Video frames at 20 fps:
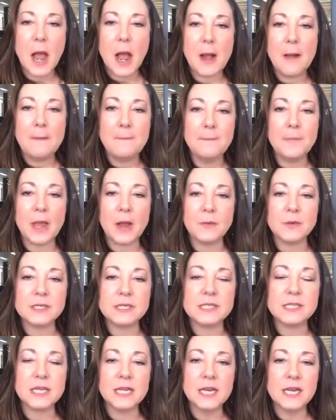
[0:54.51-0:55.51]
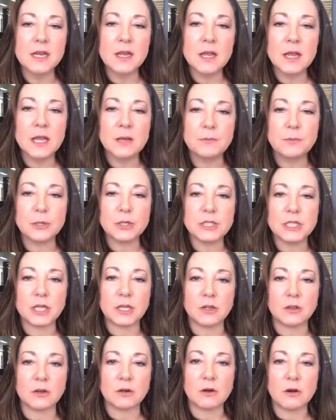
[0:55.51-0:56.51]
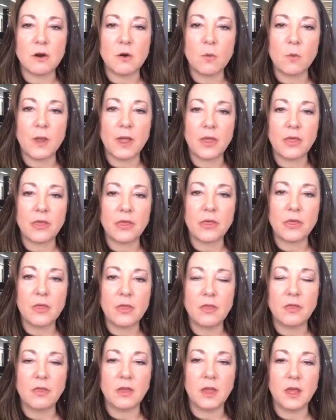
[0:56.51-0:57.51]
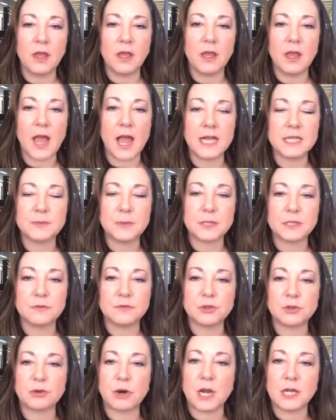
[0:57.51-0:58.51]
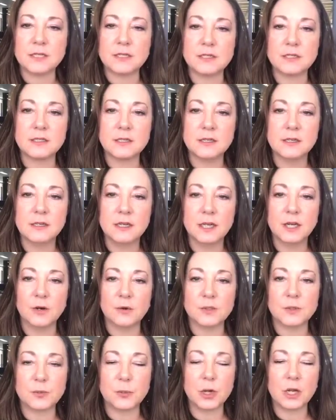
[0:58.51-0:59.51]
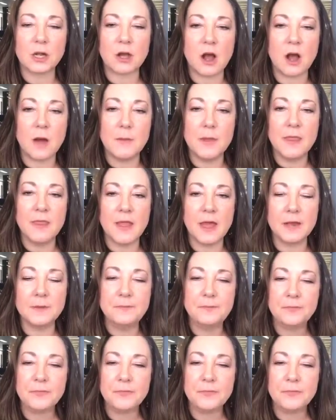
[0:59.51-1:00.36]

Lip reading: I was sitting in particular with the aspect of trust. You know, it's pretty common that